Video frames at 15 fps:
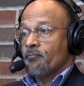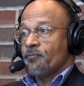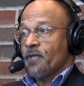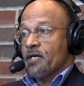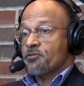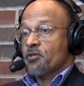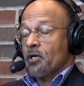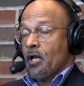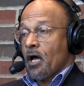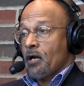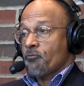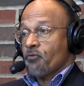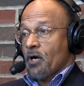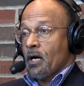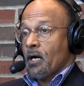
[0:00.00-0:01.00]
there's a lot
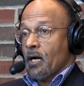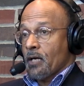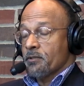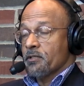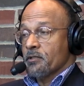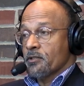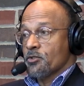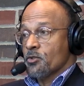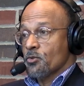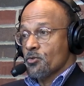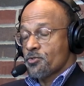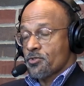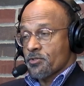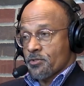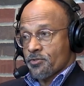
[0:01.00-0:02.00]
of other
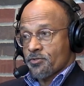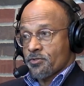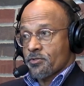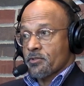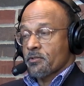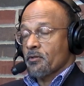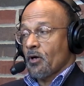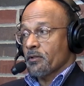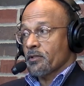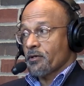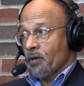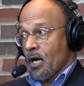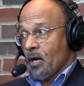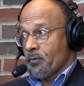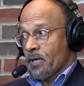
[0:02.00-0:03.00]
users on the
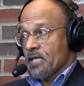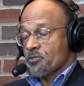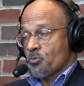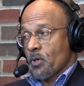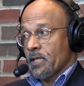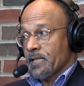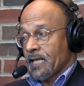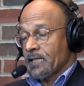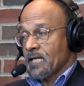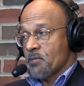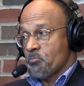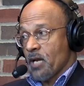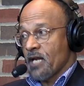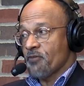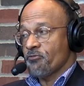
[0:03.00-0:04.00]
ground as well that can
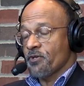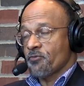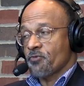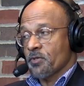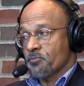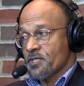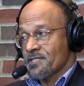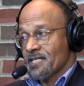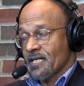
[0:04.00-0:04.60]
benefit from this